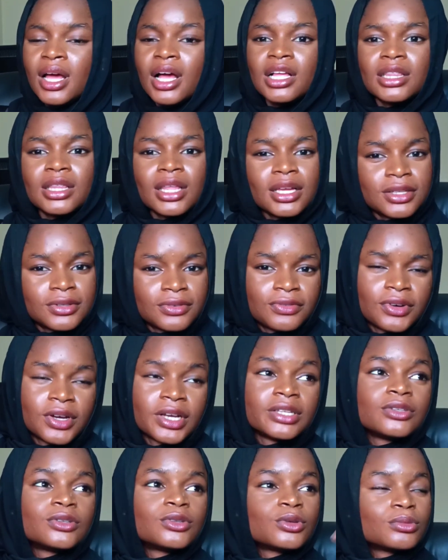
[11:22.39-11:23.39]
and that's
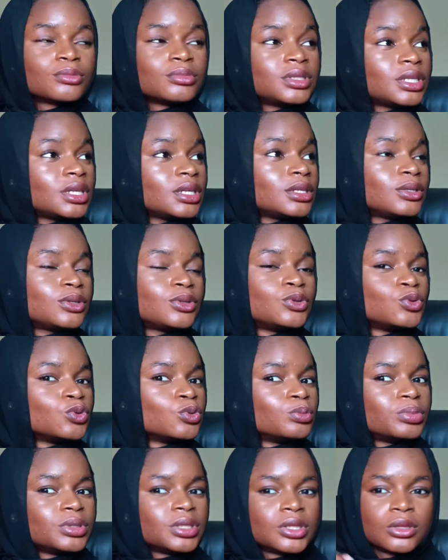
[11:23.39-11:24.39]
fine. Some days
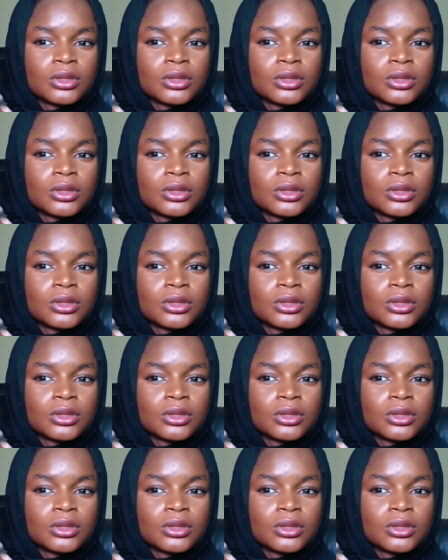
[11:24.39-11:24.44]
you